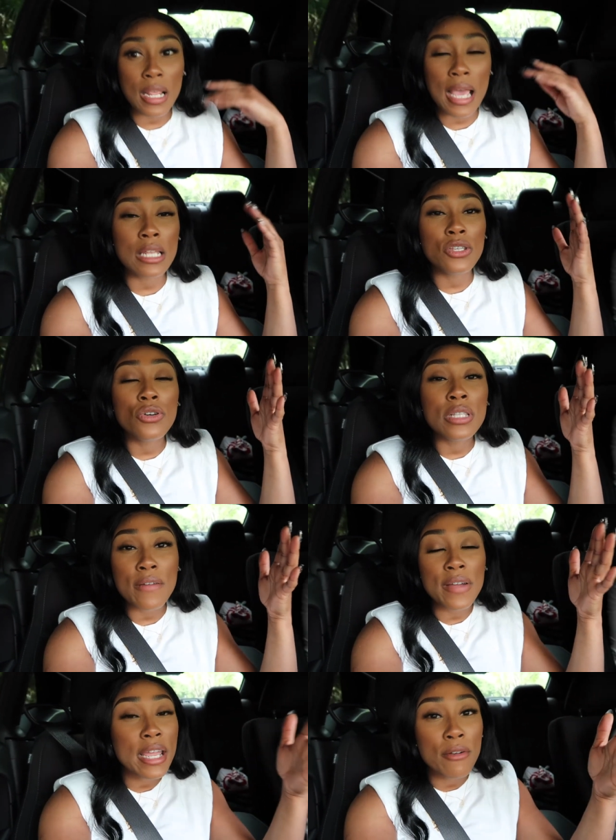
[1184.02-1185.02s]
And you'll
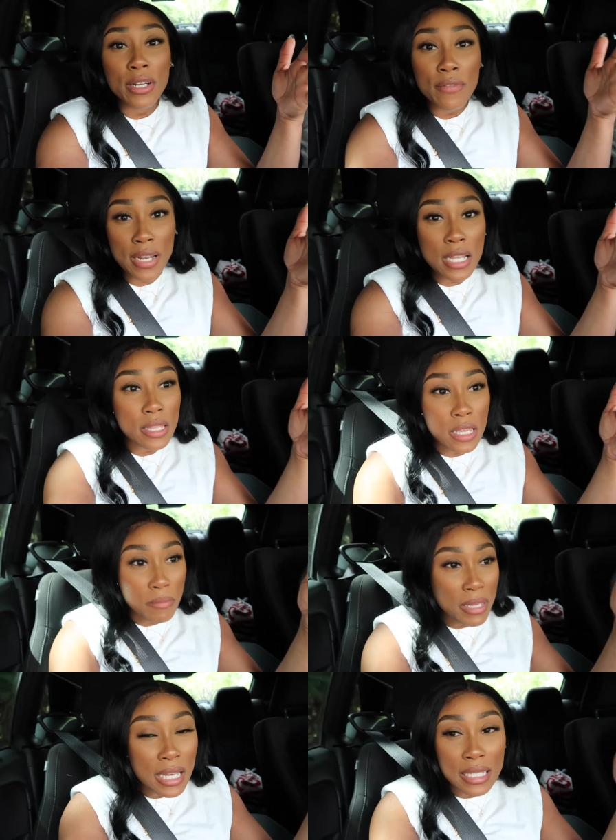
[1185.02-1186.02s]
never get rid of
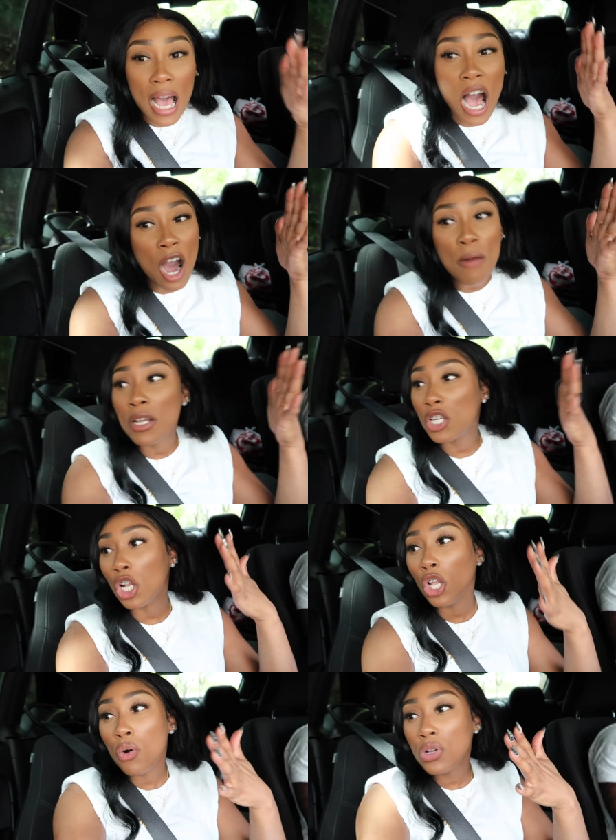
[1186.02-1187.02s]
anything because how much
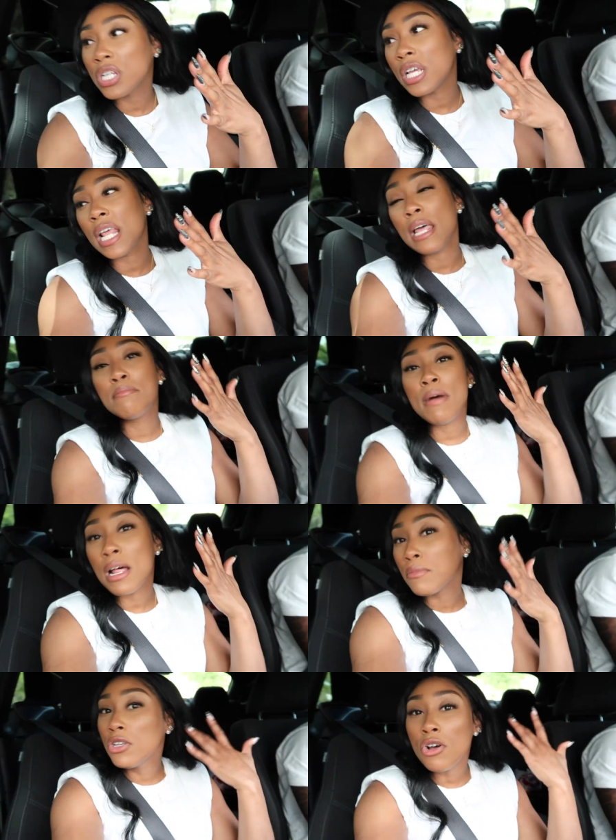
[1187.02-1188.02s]
lotion and
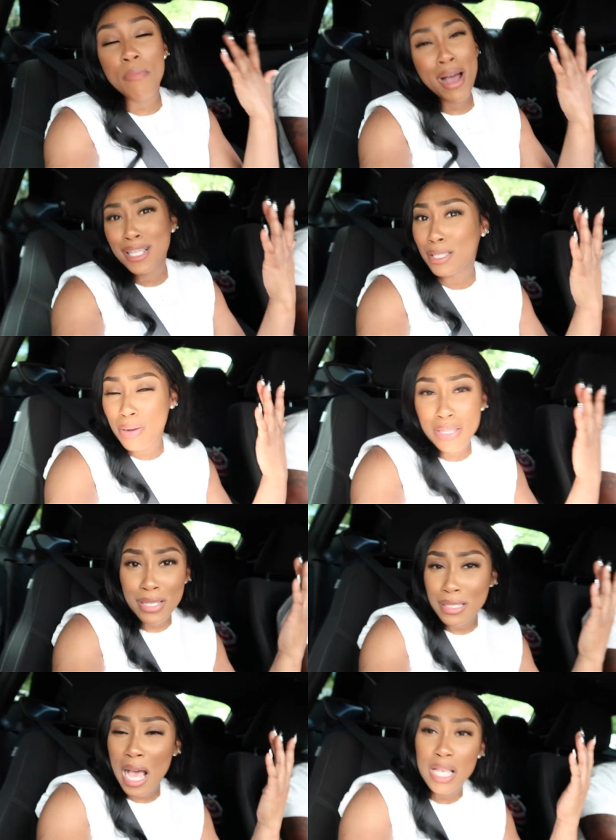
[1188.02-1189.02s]
body, you know, body sprays
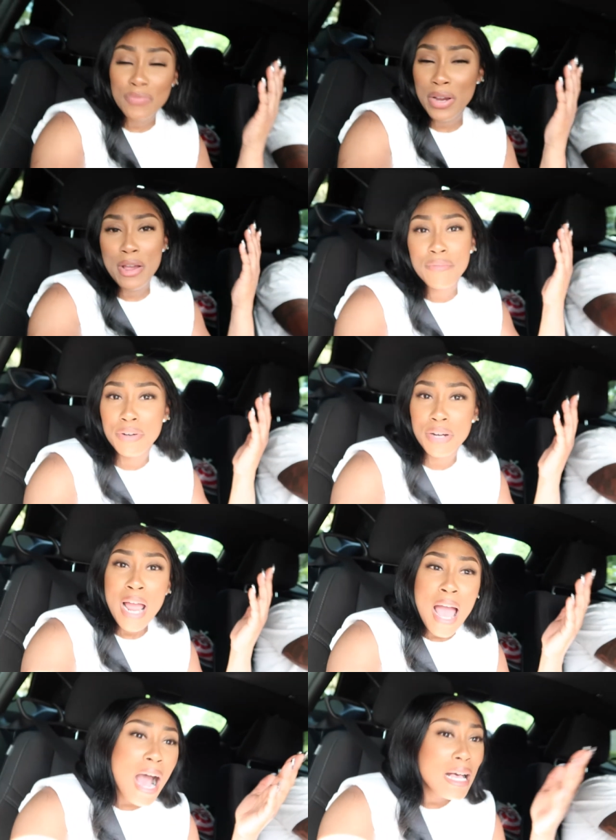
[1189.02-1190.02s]
could last forever.
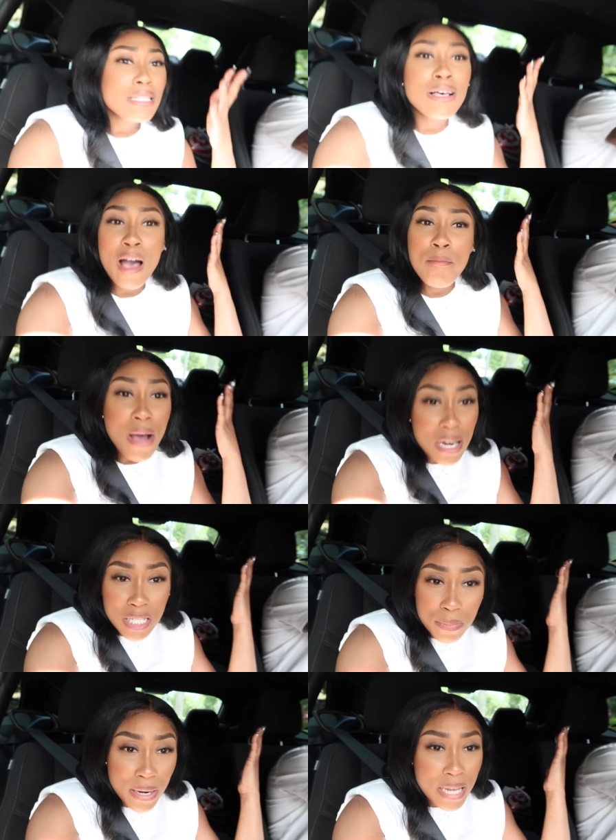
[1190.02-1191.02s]
I still have body
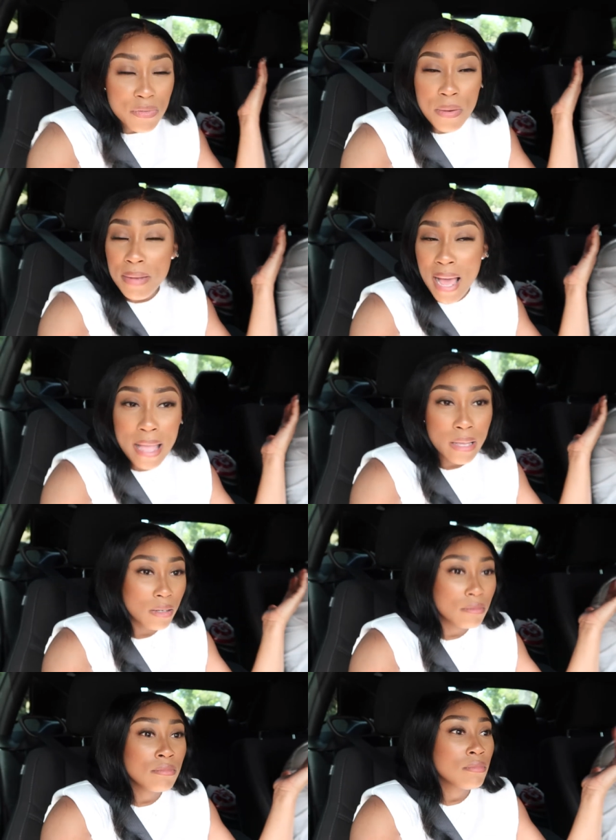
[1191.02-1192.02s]
sprays from like
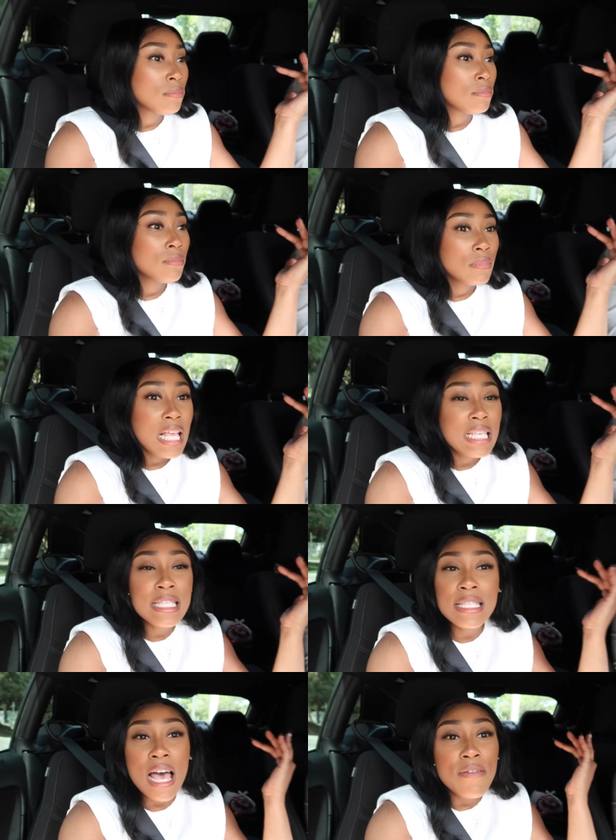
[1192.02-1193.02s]

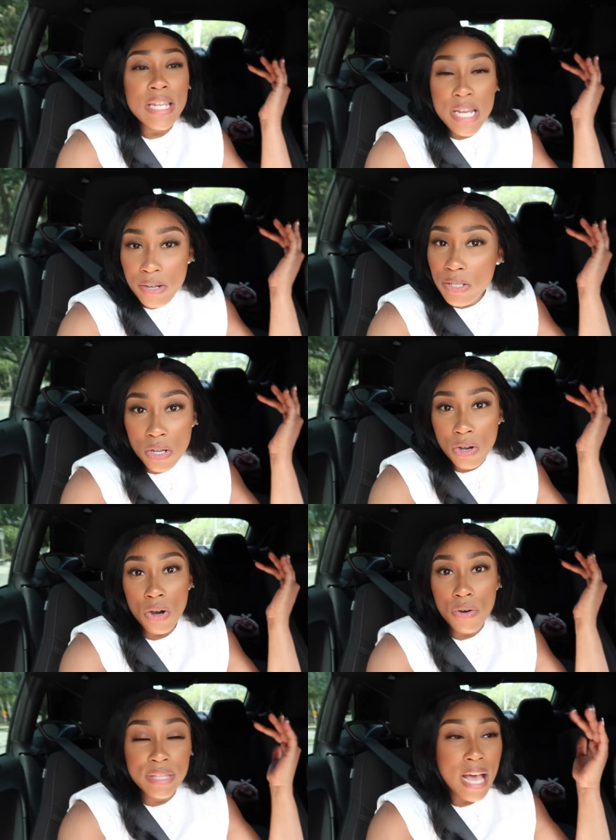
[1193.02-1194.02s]
7 years ago
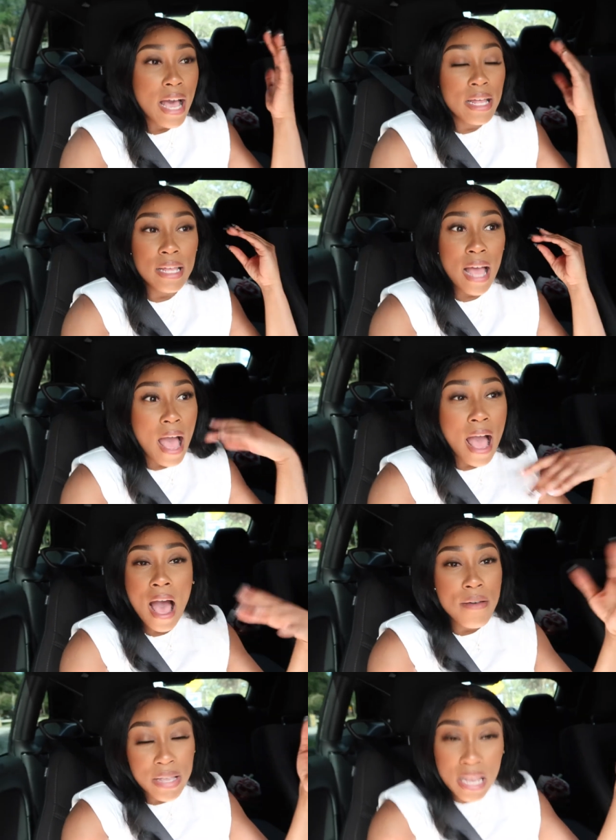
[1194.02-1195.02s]
that I
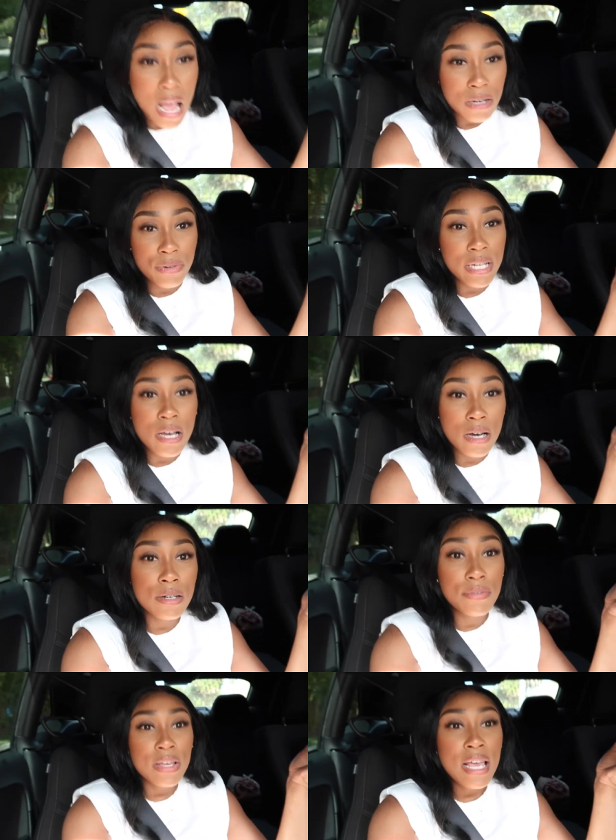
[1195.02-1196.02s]
haven't gotten rid of,
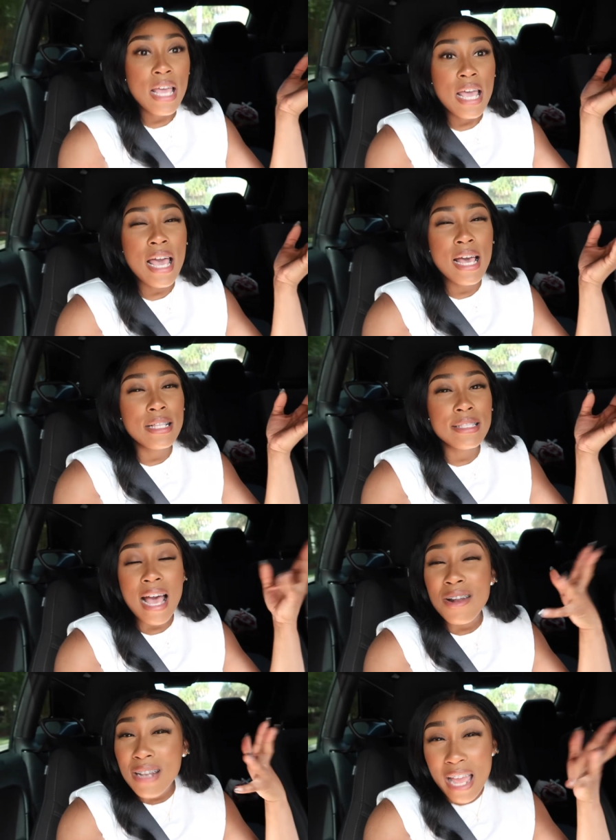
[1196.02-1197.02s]
and
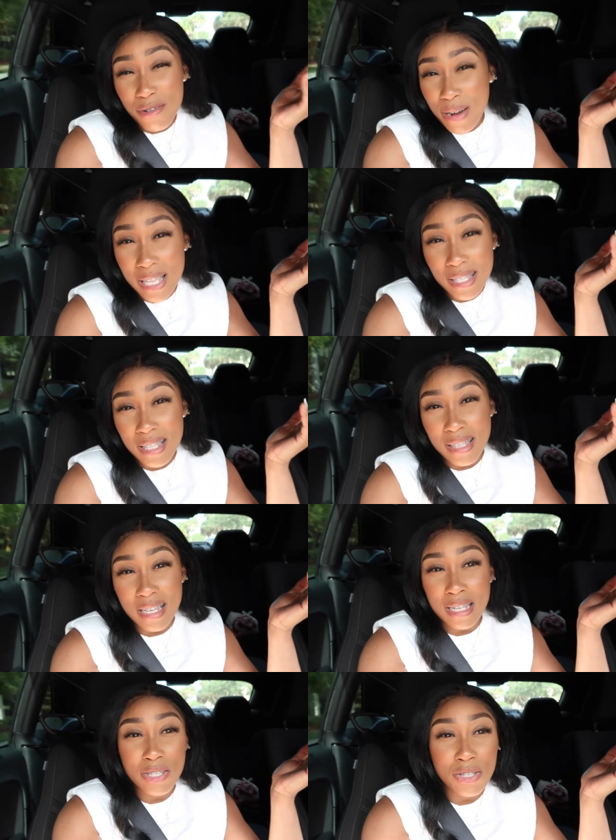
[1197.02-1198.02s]
I don't like wasting
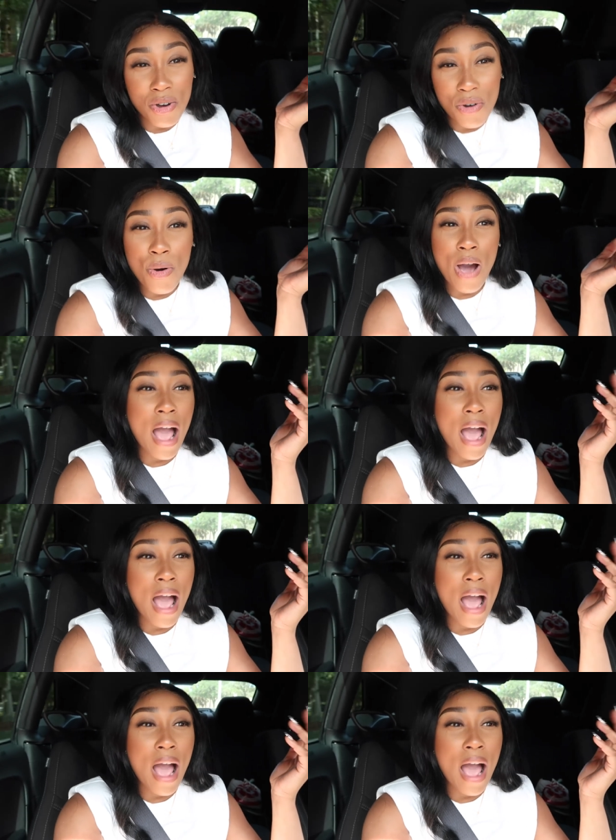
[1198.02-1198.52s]
things, so